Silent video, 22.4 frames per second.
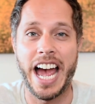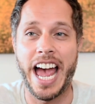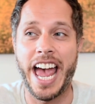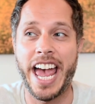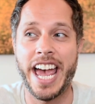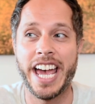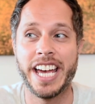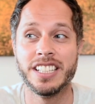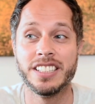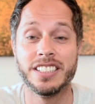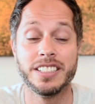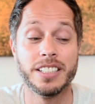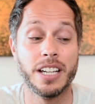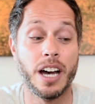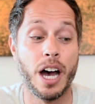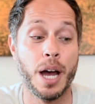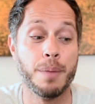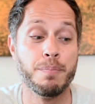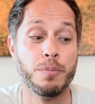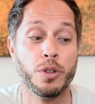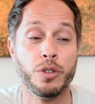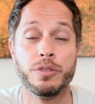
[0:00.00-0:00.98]
and
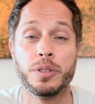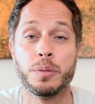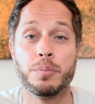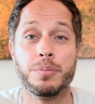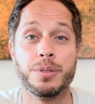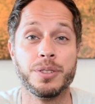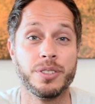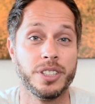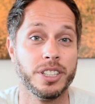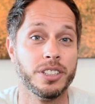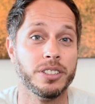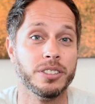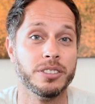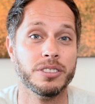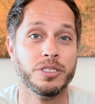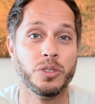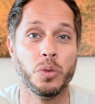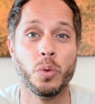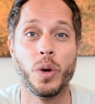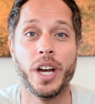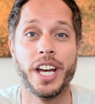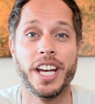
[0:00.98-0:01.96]
I moved to Brazil,
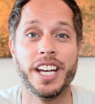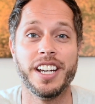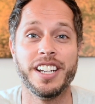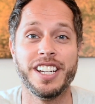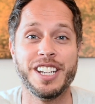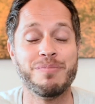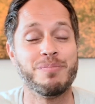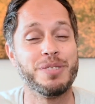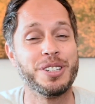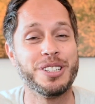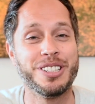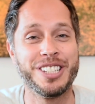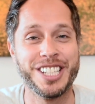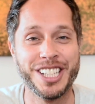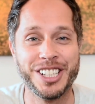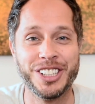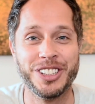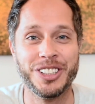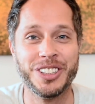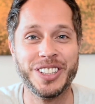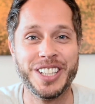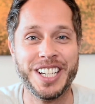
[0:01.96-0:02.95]
where in
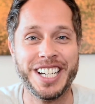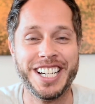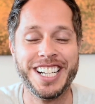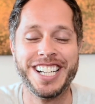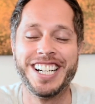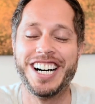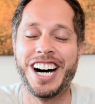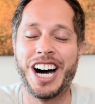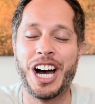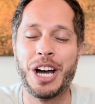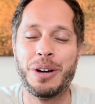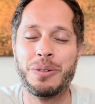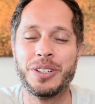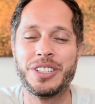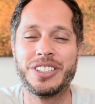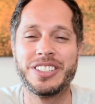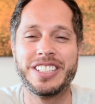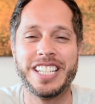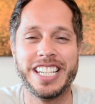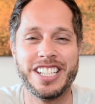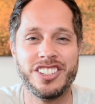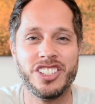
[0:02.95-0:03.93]
Brazil, I
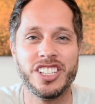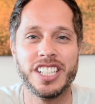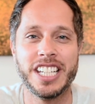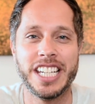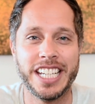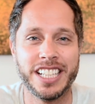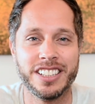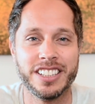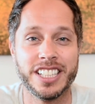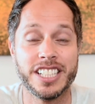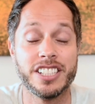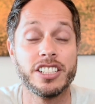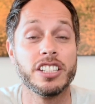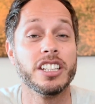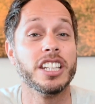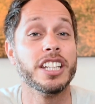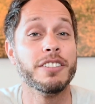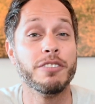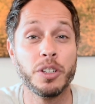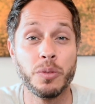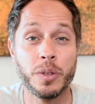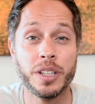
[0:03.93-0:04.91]
was teaching English,
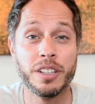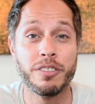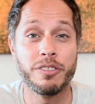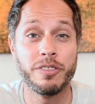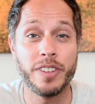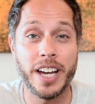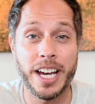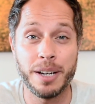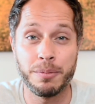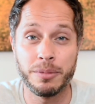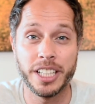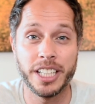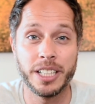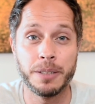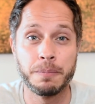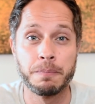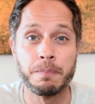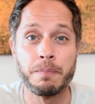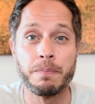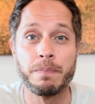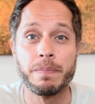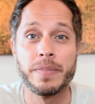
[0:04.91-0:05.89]
living with a family,
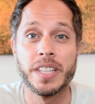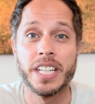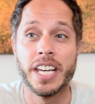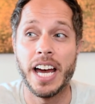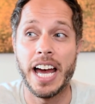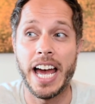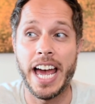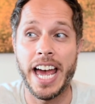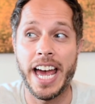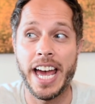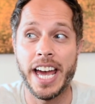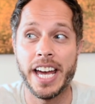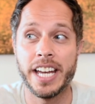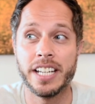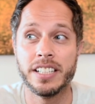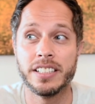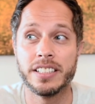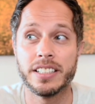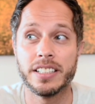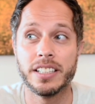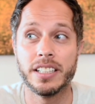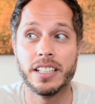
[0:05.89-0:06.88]

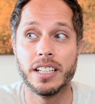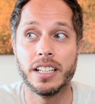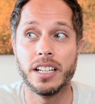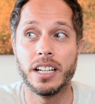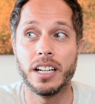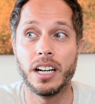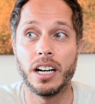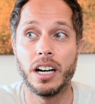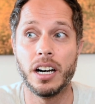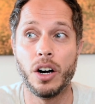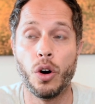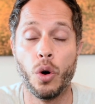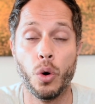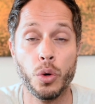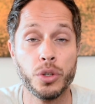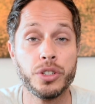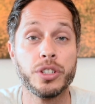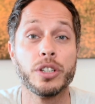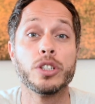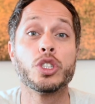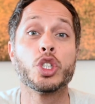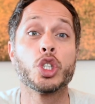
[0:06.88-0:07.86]
and
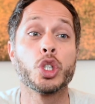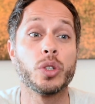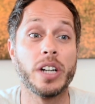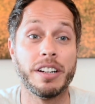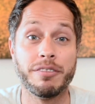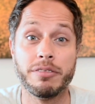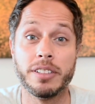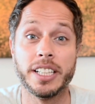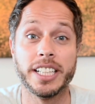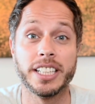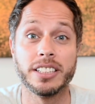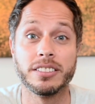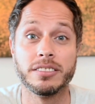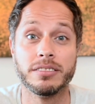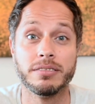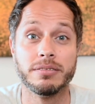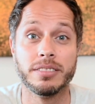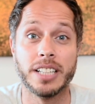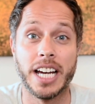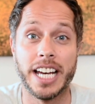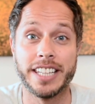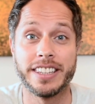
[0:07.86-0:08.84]
also traveling
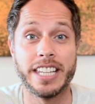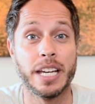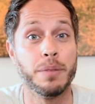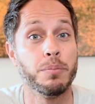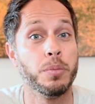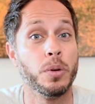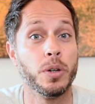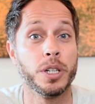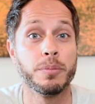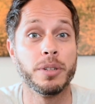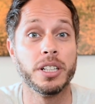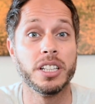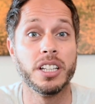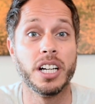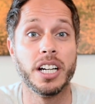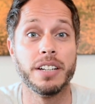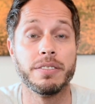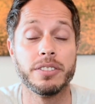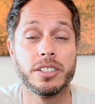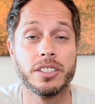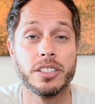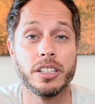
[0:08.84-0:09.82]
at that point in my
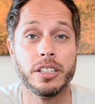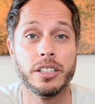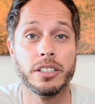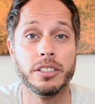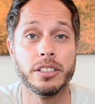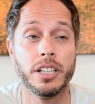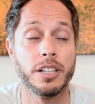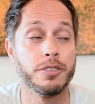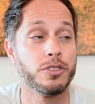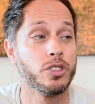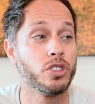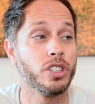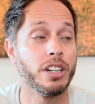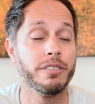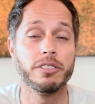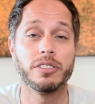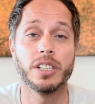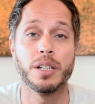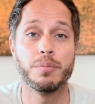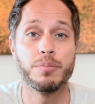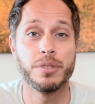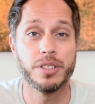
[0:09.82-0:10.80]
life. So I was
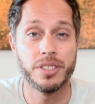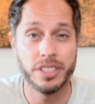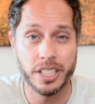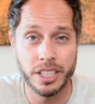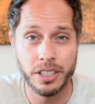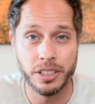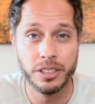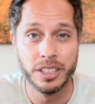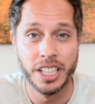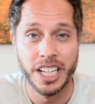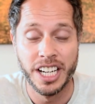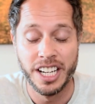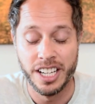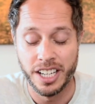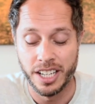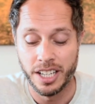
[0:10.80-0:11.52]
traveling around Brazil,